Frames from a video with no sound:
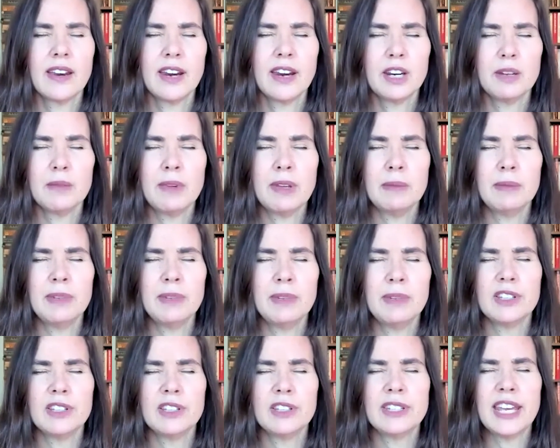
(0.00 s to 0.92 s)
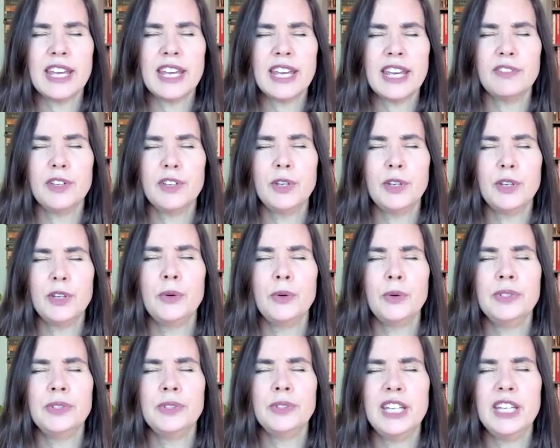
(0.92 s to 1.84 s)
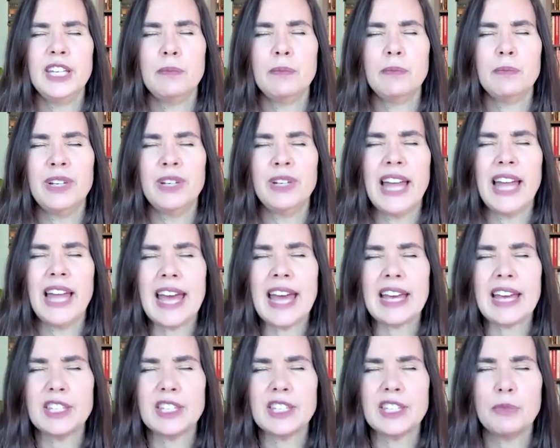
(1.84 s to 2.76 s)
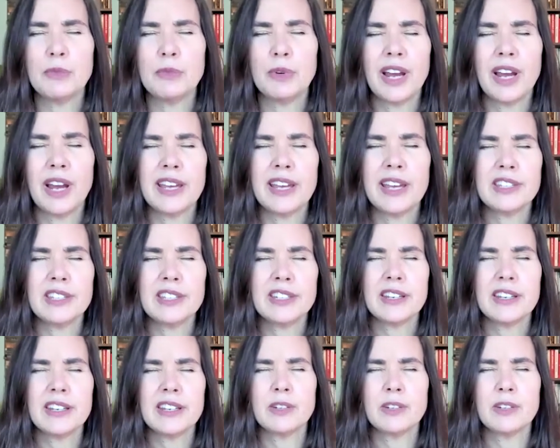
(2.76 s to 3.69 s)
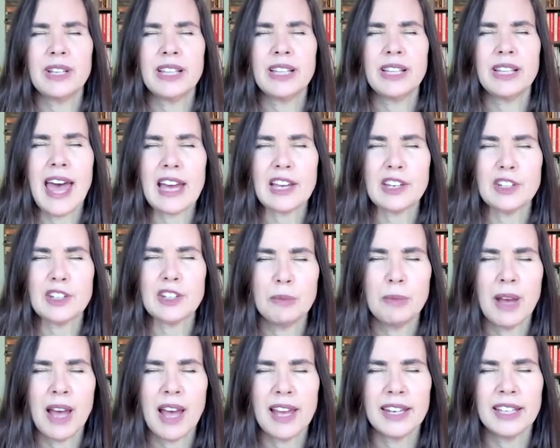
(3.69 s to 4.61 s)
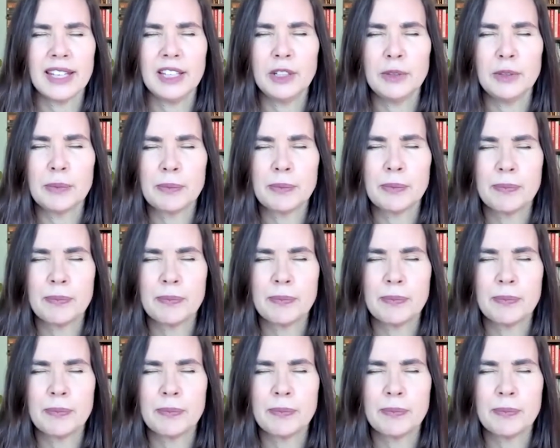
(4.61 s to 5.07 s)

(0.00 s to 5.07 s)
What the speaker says: Maybe just take a few deep, relaxing breaths just to relax your body.